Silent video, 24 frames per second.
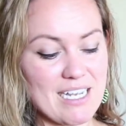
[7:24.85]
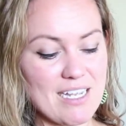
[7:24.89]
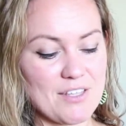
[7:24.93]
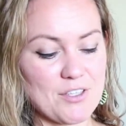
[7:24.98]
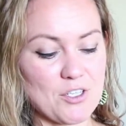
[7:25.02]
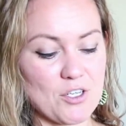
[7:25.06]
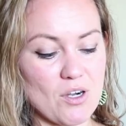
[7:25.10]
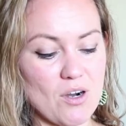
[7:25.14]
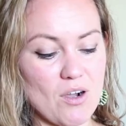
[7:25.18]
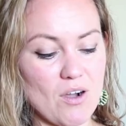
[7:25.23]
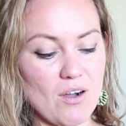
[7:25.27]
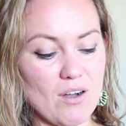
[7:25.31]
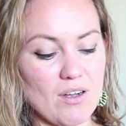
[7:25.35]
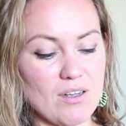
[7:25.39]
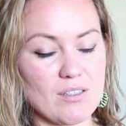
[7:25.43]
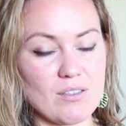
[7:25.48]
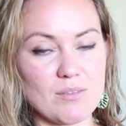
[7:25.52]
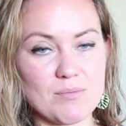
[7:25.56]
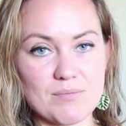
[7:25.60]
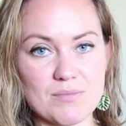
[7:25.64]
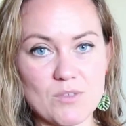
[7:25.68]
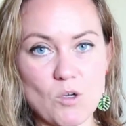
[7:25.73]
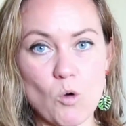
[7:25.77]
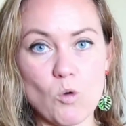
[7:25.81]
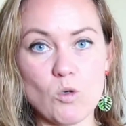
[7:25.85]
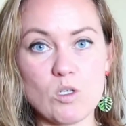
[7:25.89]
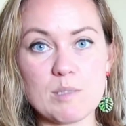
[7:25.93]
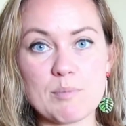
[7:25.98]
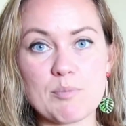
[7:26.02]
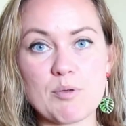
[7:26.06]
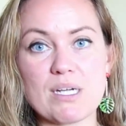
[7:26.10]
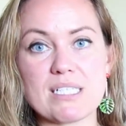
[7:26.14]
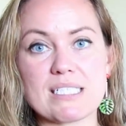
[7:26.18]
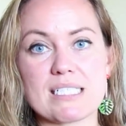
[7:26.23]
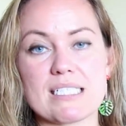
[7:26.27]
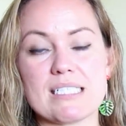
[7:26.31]
They're all old
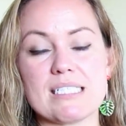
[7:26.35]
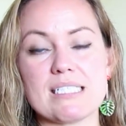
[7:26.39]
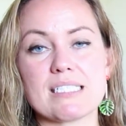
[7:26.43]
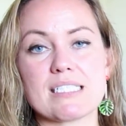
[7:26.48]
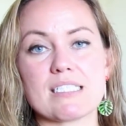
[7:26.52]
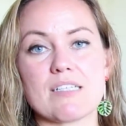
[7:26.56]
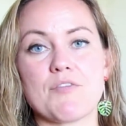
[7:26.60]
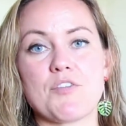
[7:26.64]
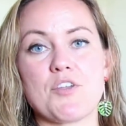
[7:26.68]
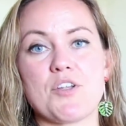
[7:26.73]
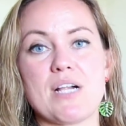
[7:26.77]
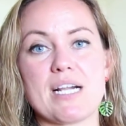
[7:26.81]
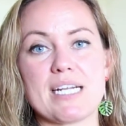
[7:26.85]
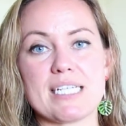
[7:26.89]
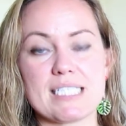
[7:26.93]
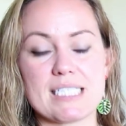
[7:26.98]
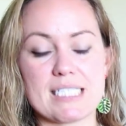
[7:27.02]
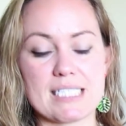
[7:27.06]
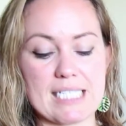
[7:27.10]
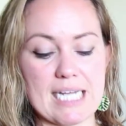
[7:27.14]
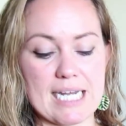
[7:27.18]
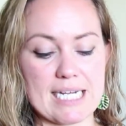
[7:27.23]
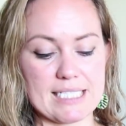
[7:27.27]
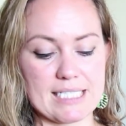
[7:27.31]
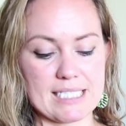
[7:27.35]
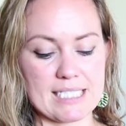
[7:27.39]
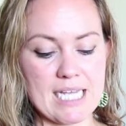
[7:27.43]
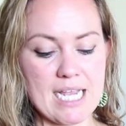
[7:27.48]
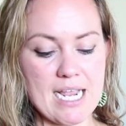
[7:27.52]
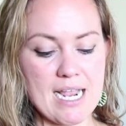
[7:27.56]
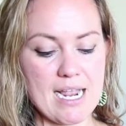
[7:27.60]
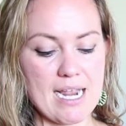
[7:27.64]
presidents of the United States